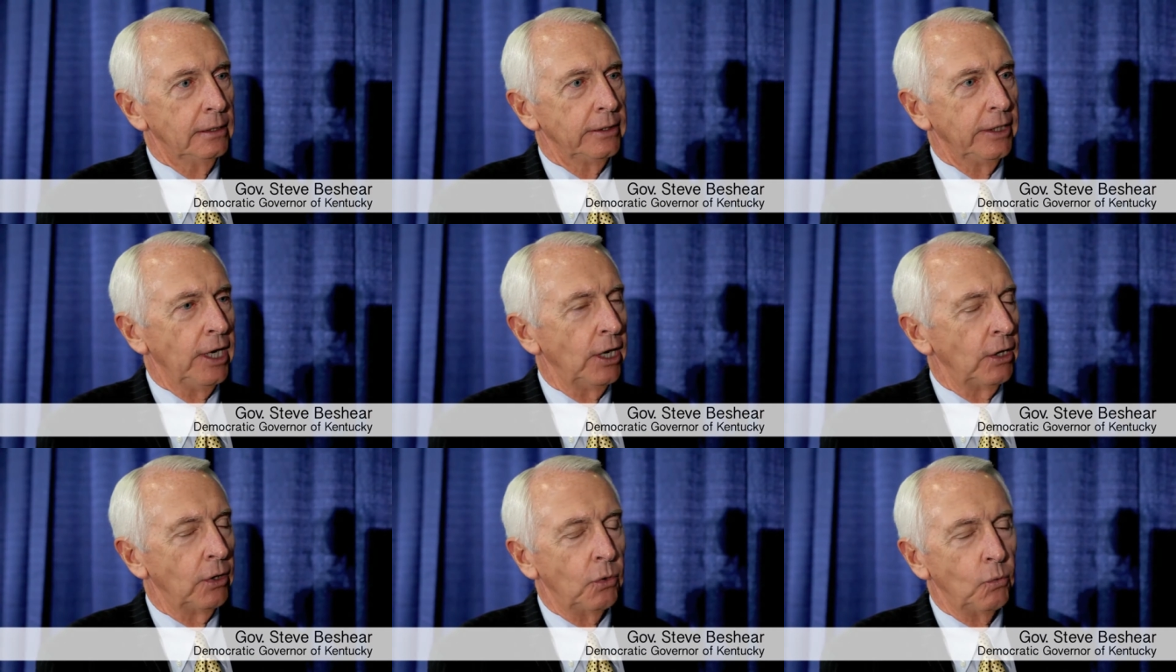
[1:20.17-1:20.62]

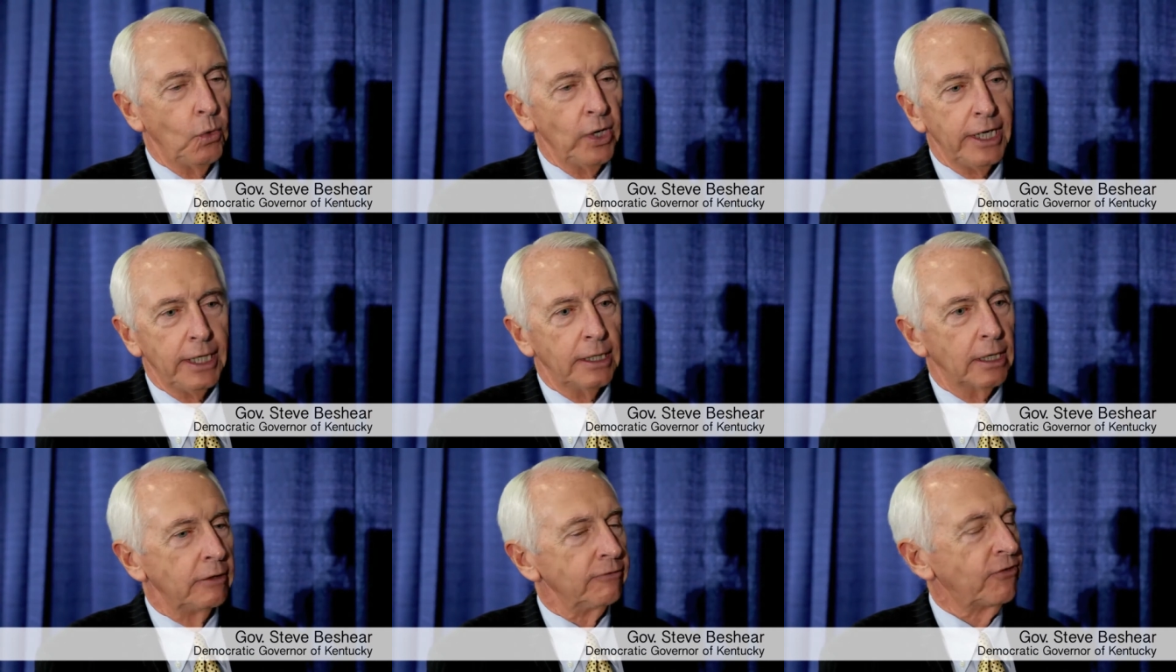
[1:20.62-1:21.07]
You know,
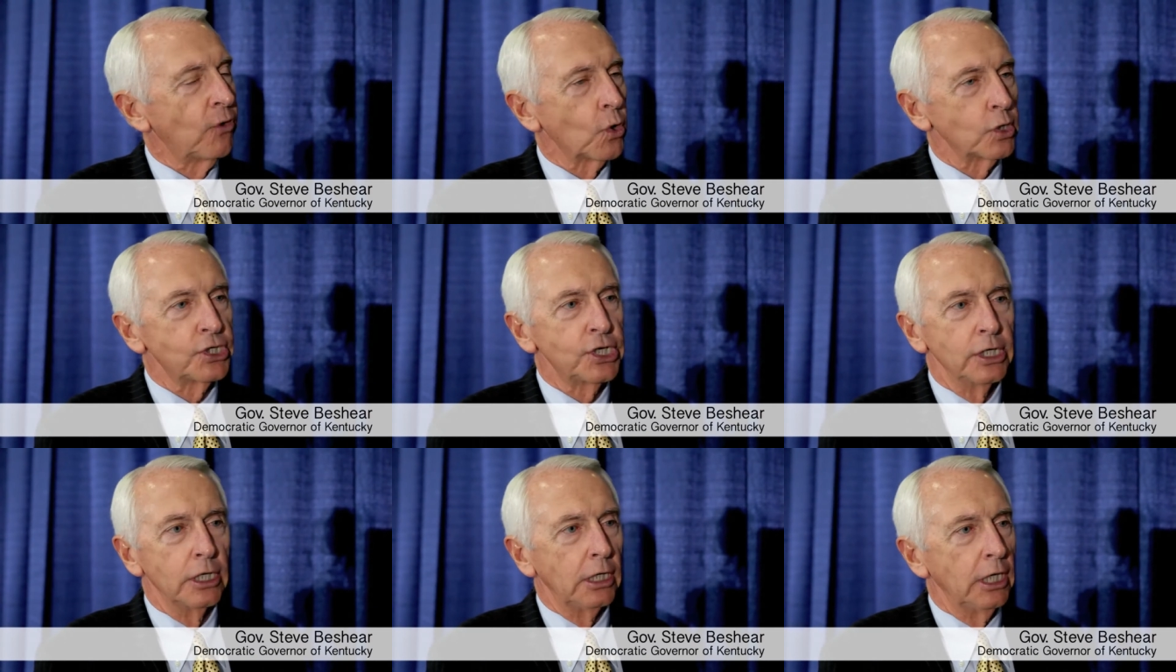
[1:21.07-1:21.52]
we
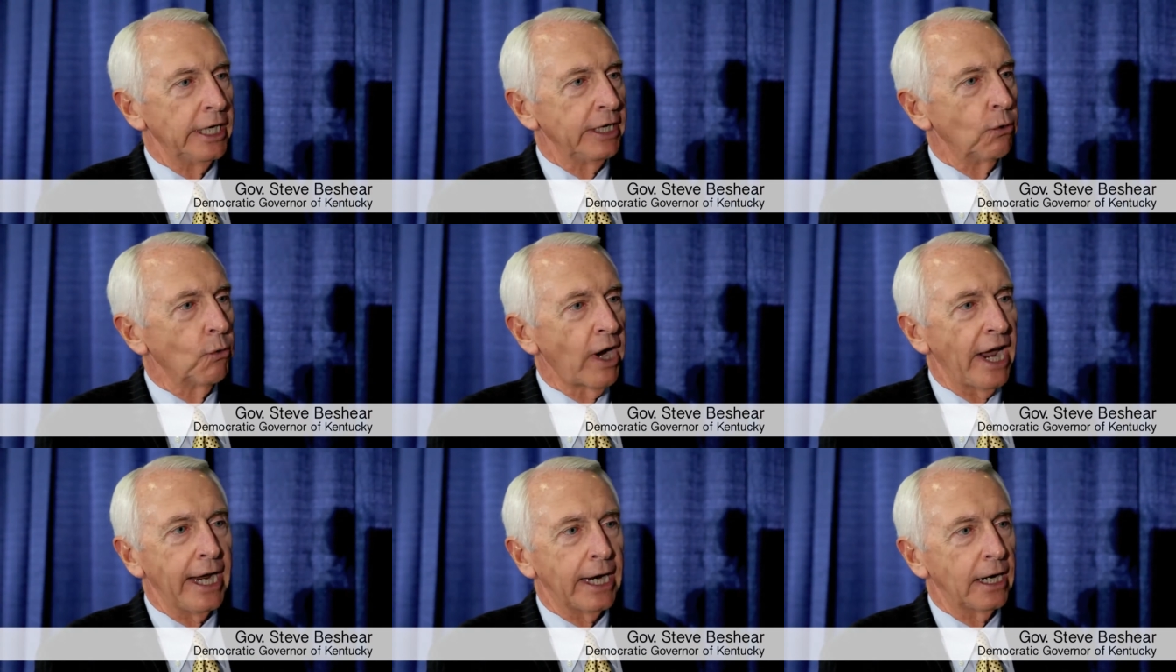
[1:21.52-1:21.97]

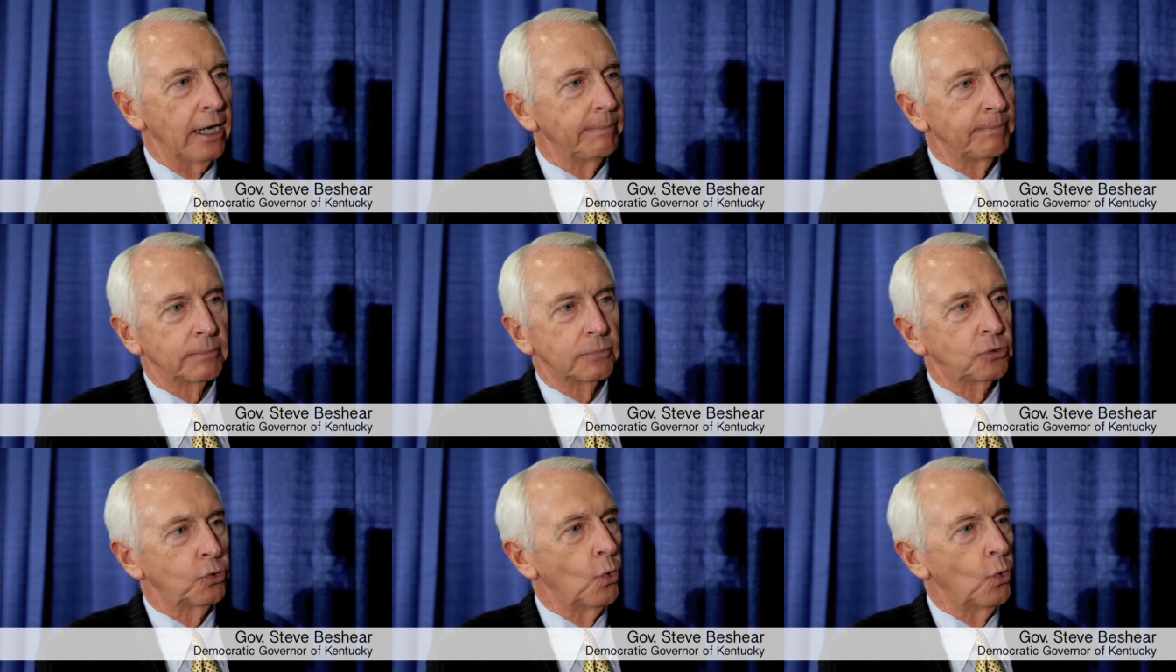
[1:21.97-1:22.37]
unfortunately rank up